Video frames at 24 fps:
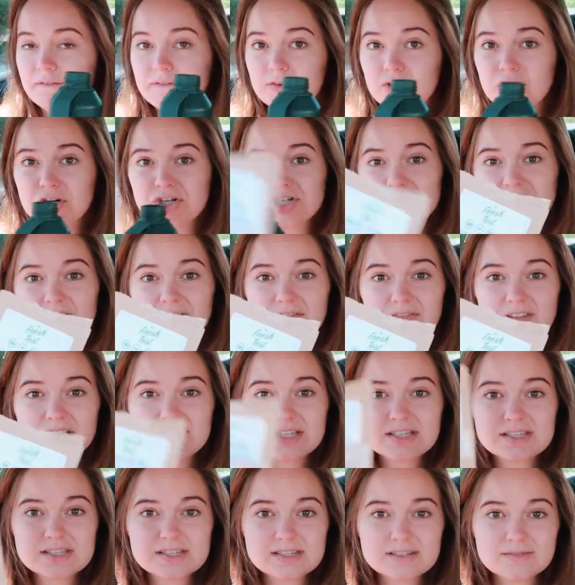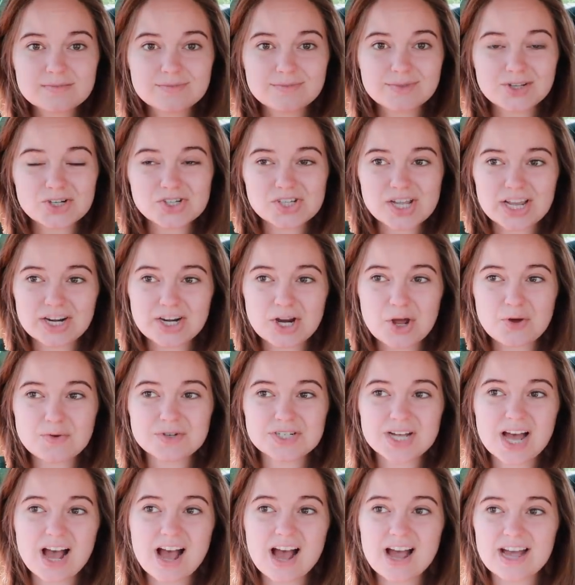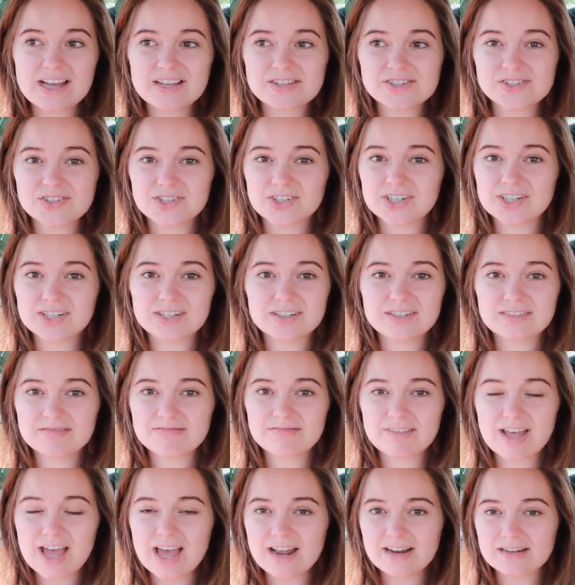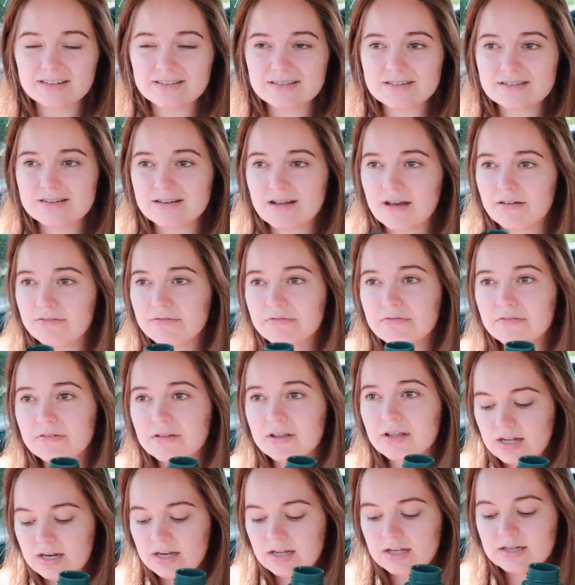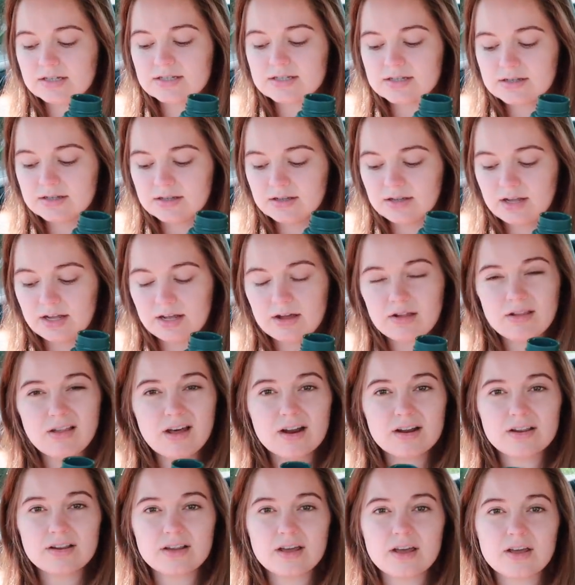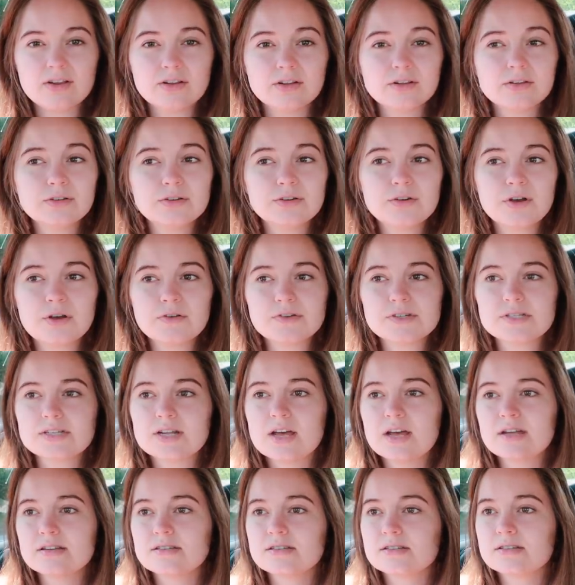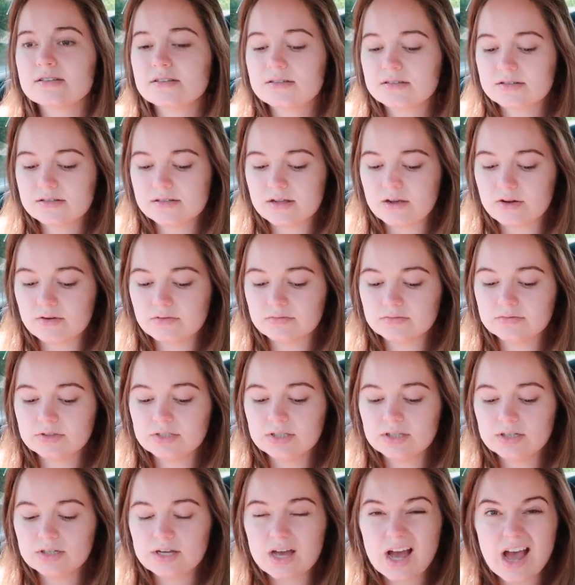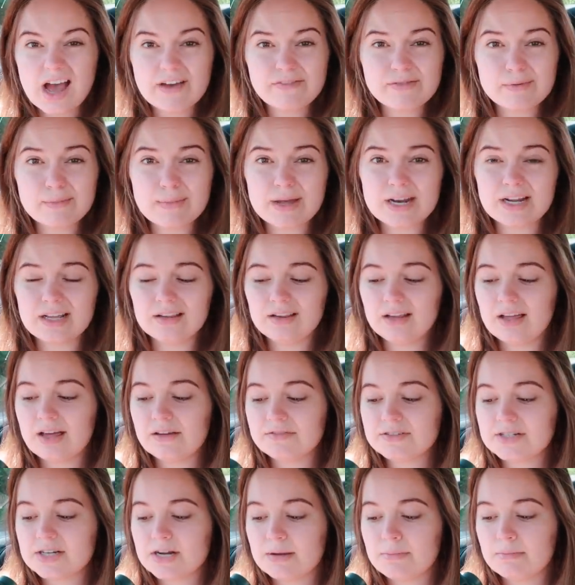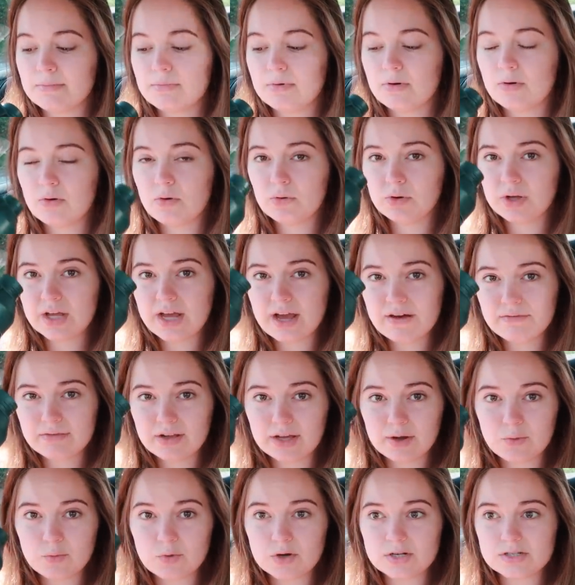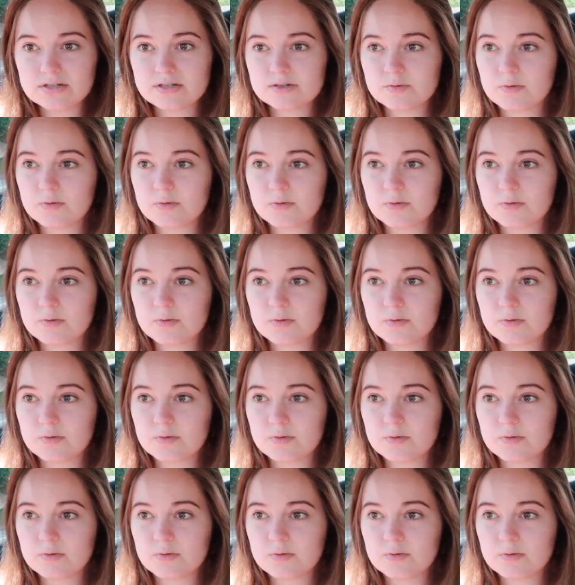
version of this, there's like no dyes or added stuff in it like a lot of the other glucose tests. So I have a minute left, and I'm only have like one